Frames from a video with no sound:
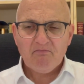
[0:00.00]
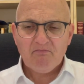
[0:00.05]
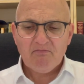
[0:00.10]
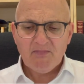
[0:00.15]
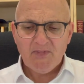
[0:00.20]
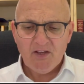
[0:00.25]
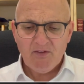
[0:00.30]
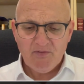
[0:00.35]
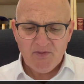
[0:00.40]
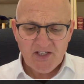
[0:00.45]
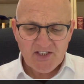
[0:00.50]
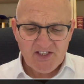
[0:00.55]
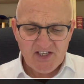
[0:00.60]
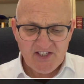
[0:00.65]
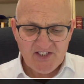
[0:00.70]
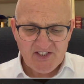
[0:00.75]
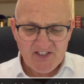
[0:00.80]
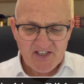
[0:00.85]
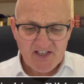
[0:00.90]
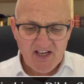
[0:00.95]
Now, this
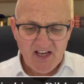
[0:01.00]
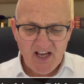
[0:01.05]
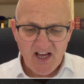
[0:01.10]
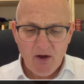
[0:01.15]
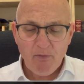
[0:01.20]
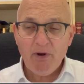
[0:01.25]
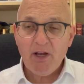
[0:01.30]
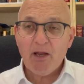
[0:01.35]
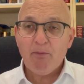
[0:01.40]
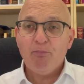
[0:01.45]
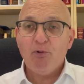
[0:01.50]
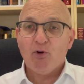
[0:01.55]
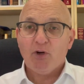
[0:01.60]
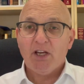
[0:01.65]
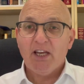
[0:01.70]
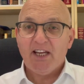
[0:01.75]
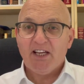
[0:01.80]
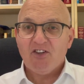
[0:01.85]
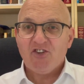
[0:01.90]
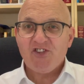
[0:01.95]
is a really important
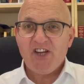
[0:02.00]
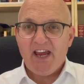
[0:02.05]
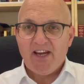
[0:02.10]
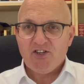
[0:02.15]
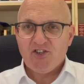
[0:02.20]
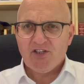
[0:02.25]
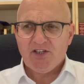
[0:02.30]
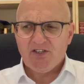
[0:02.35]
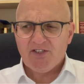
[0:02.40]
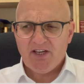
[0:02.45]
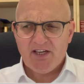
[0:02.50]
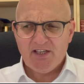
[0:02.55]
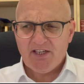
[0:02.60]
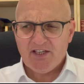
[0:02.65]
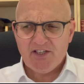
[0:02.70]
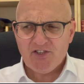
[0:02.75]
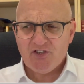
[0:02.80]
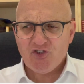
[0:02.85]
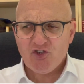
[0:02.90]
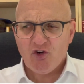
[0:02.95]
little section.
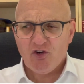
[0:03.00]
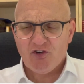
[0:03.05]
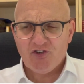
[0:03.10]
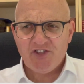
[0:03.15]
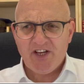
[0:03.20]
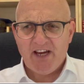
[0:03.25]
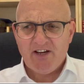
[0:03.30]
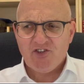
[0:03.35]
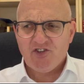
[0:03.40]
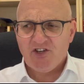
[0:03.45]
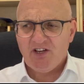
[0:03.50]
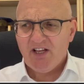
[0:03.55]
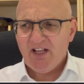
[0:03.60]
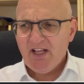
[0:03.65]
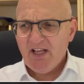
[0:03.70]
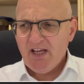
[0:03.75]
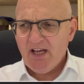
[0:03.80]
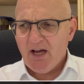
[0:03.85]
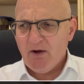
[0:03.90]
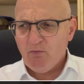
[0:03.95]
It's a short section,
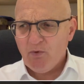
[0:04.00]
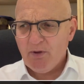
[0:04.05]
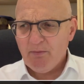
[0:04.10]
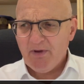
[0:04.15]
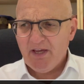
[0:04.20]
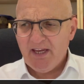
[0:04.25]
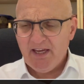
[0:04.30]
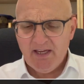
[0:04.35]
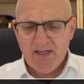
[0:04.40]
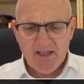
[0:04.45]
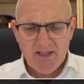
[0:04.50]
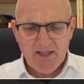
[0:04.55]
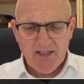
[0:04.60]
and we may